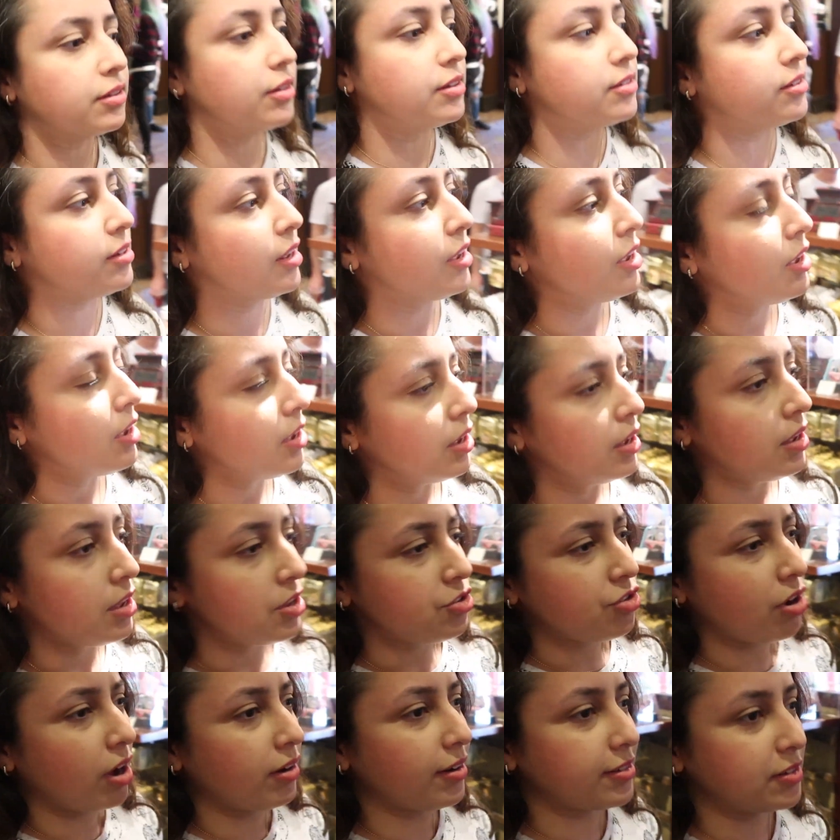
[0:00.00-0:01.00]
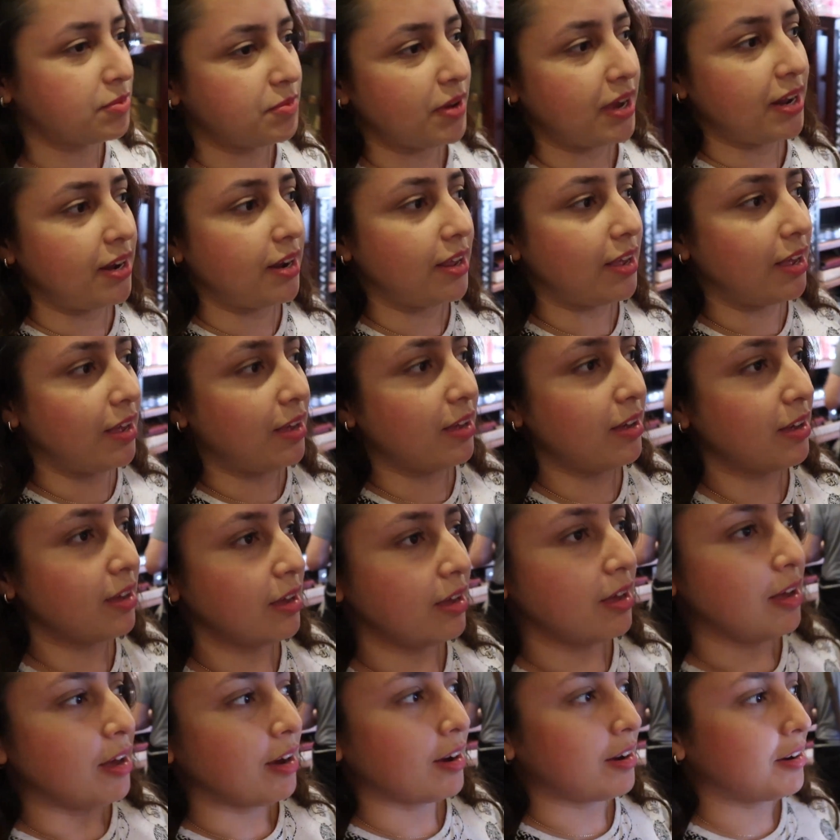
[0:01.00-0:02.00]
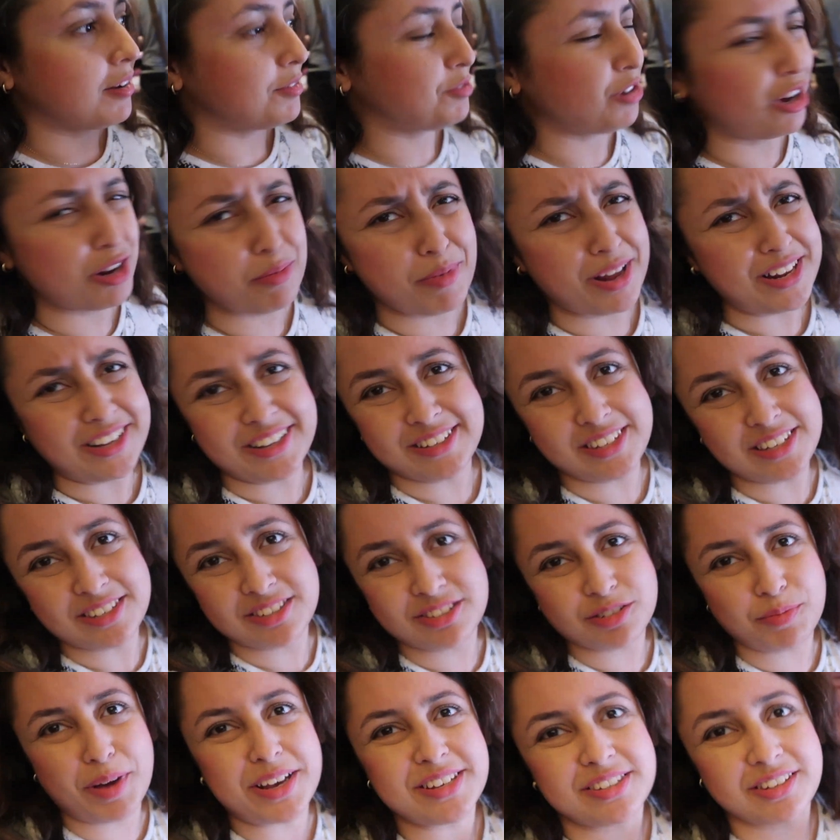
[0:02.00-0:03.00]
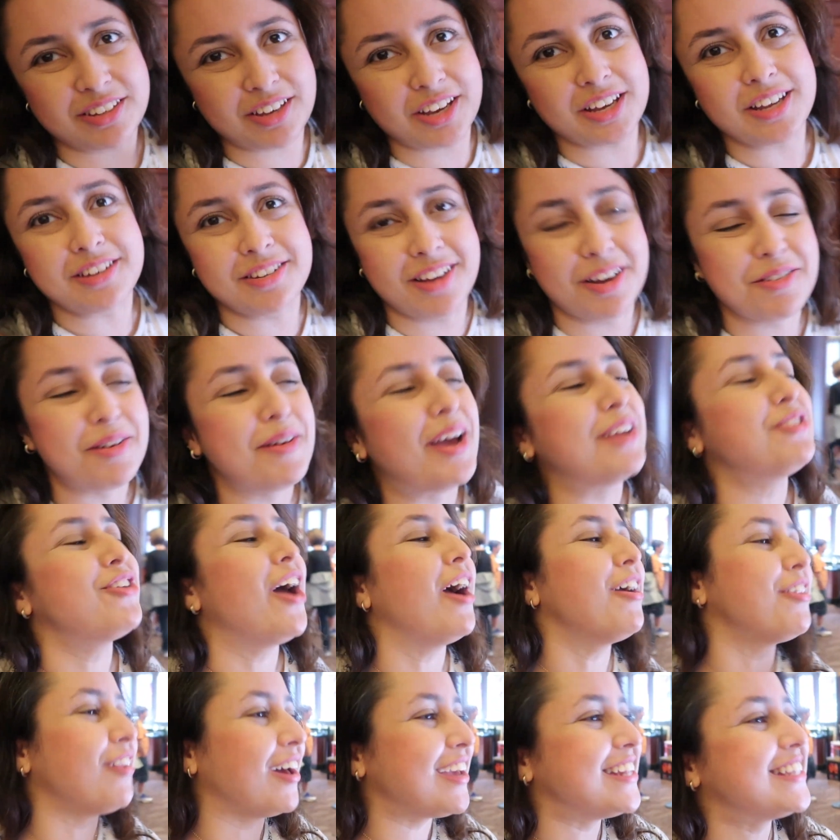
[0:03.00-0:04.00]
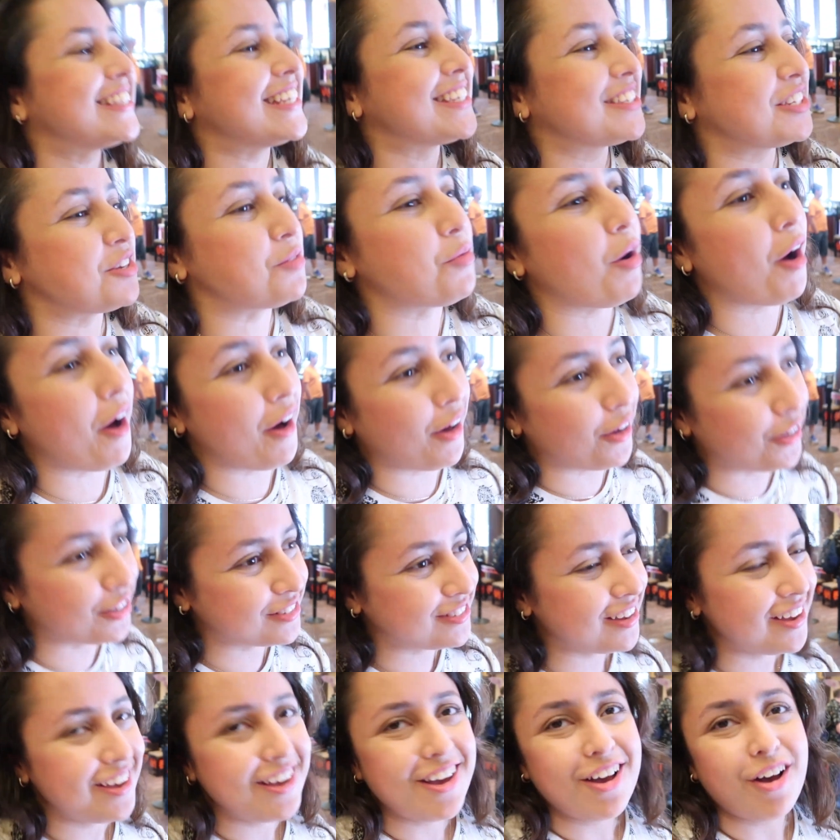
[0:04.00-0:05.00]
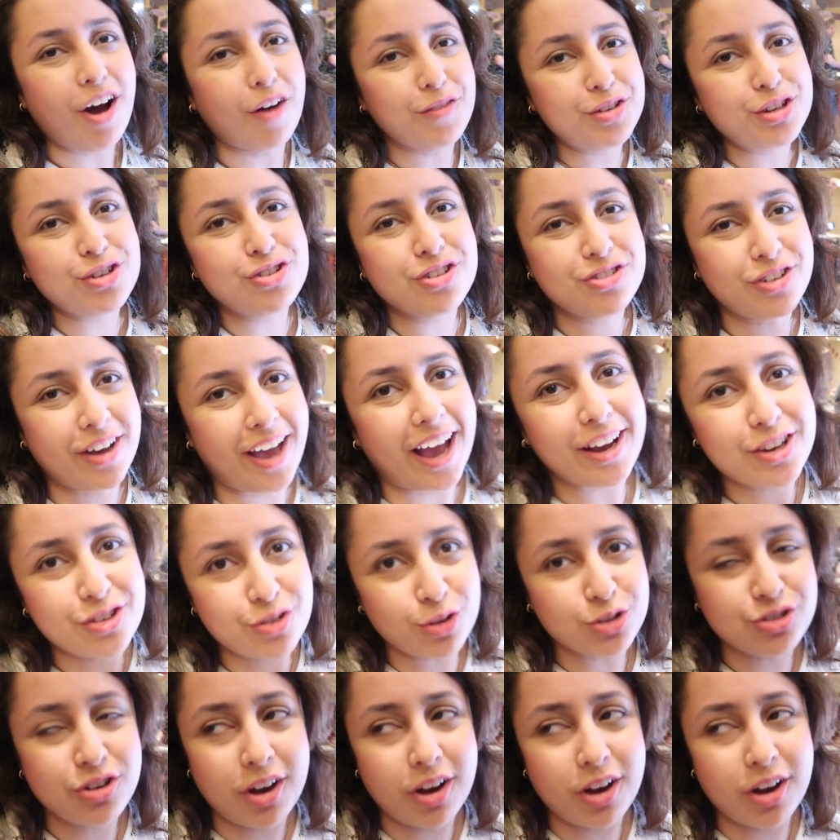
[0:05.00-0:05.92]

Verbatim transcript: because China's mainly China mainly consists of basically in uh, China in Disney World. Obviously, actual